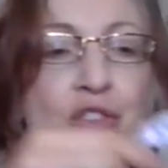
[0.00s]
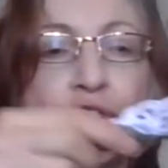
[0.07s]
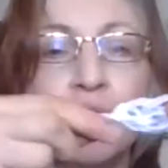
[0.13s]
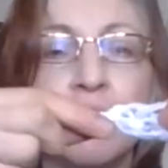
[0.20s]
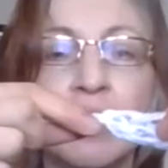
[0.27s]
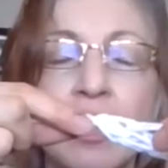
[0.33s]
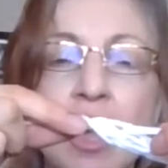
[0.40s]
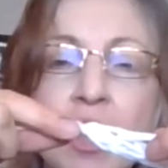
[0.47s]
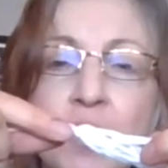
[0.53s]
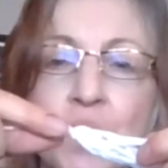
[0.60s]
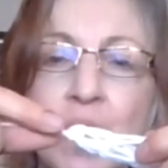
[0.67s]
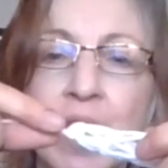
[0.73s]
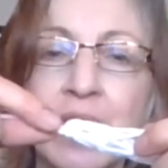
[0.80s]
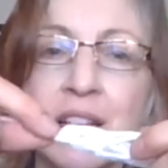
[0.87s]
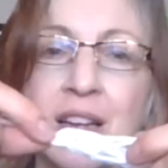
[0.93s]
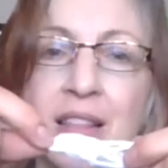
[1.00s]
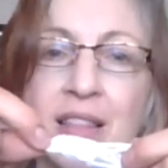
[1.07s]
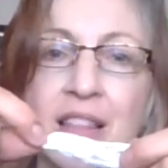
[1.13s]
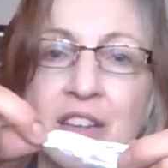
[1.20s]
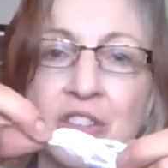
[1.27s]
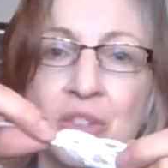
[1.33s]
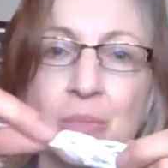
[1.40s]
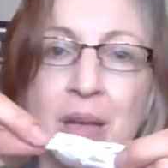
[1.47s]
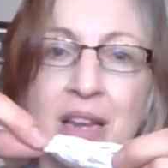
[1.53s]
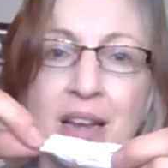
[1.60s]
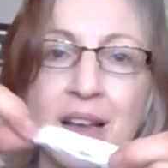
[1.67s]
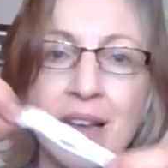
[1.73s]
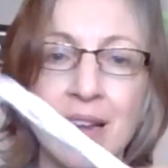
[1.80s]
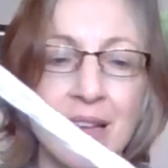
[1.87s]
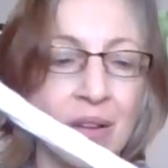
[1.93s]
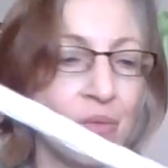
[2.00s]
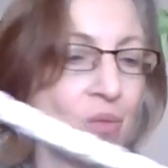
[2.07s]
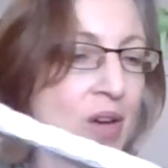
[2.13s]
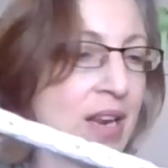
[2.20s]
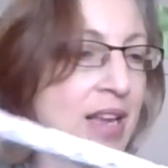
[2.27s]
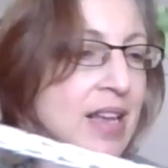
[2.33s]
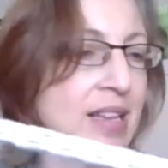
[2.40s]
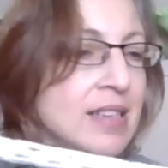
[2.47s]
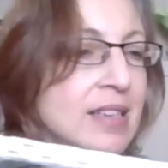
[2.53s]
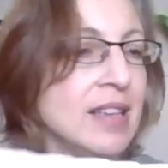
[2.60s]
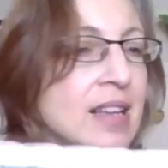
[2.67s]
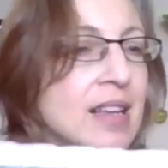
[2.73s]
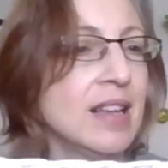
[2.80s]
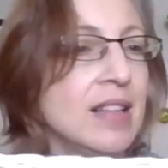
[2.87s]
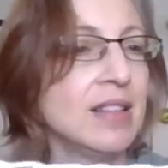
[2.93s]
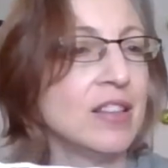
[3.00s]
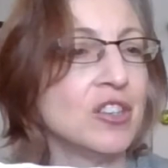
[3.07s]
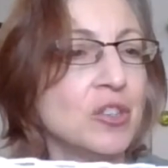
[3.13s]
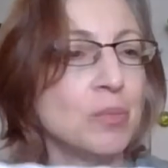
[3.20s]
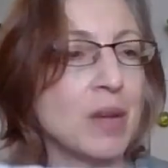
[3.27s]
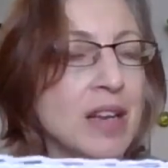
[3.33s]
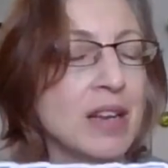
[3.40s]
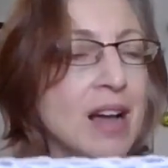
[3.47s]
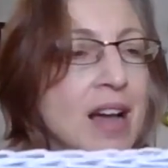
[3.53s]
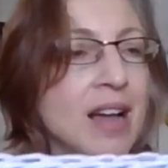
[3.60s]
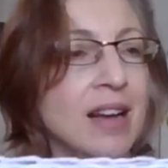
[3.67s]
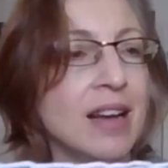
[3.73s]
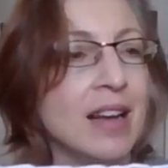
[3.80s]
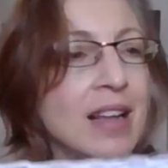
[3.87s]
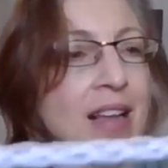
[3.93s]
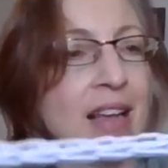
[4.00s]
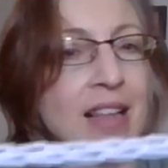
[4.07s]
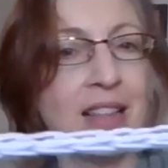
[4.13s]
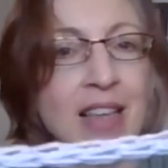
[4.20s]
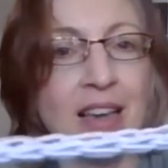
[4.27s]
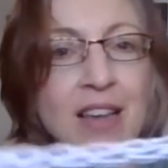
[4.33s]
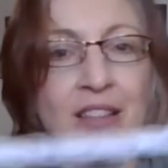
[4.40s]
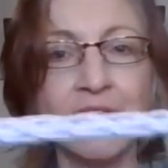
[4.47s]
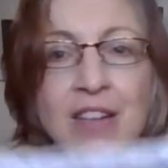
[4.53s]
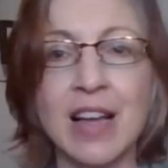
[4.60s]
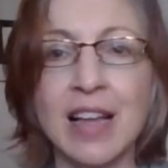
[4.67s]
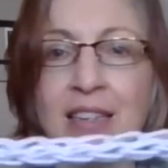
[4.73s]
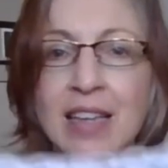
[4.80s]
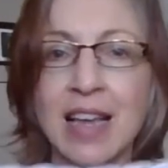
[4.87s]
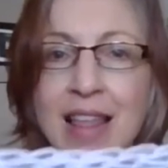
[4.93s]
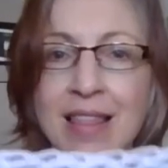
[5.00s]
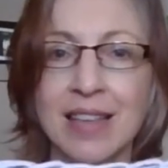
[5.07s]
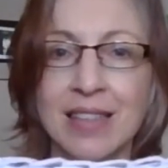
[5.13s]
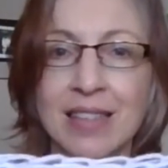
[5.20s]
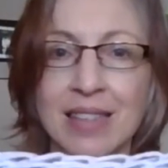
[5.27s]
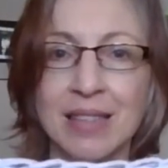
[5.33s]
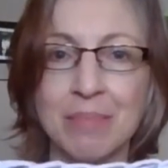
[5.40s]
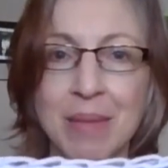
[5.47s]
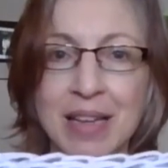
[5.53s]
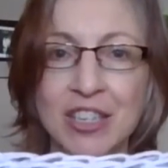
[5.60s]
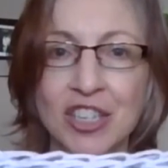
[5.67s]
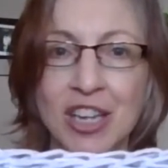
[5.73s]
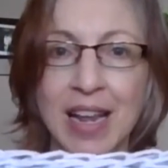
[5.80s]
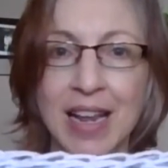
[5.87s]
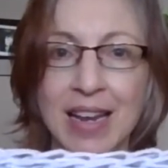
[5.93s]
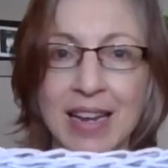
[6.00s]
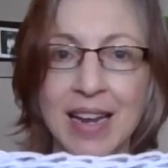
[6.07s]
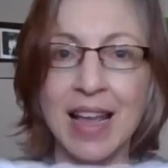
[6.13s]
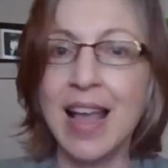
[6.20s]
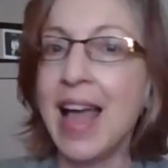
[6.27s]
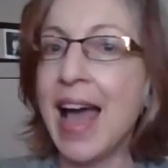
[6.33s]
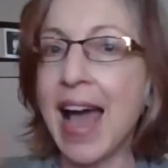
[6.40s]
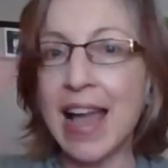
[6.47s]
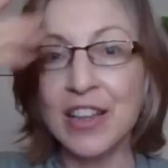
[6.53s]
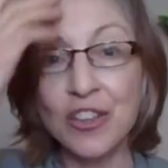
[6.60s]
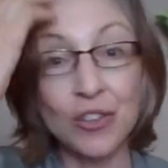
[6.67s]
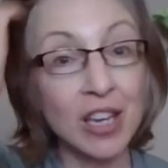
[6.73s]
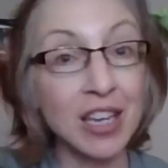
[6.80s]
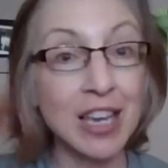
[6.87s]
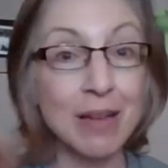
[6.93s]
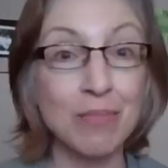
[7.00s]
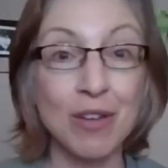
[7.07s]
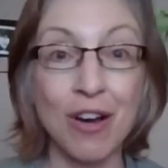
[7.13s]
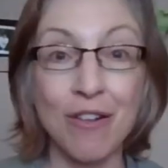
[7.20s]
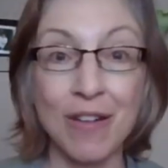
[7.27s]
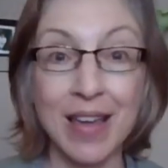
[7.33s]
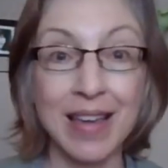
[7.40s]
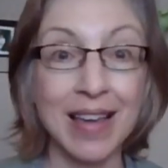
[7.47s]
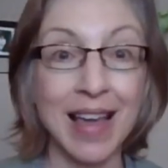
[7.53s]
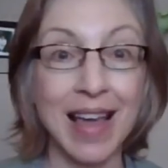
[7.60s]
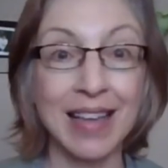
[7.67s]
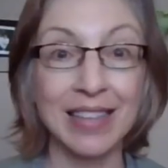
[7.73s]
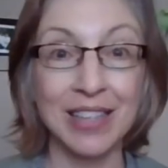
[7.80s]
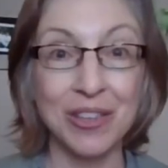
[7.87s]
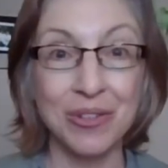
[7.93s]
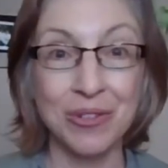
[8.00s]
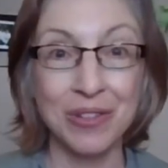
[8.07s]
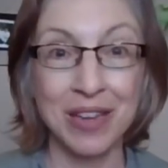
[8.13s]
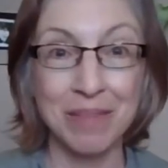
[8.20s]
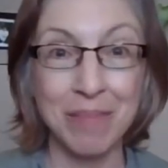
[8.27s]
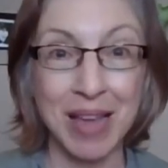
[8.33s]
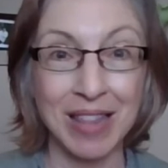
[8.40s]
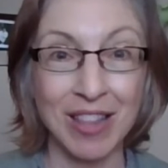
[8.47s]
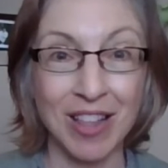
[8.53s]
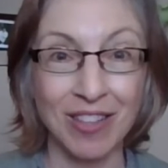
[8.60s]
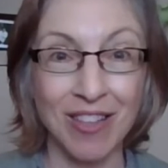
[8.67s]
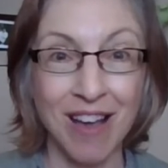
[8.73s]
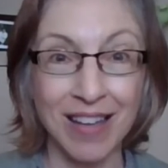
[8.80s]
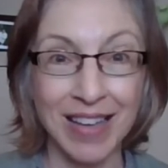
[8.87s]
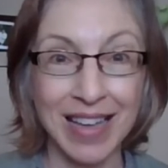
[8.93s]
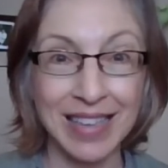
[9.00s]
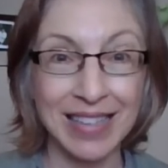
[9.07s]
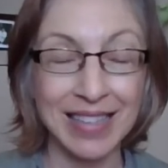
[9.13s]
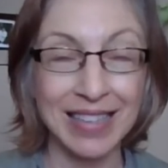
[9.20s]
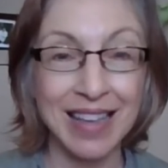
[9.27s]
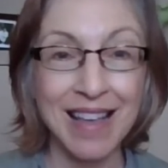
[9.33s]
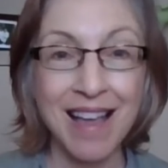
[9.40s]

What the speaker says: do a long one, there's my knot at one end, there's my knot at the other end, and this is my chain. And you can keep going and see who can make the longest.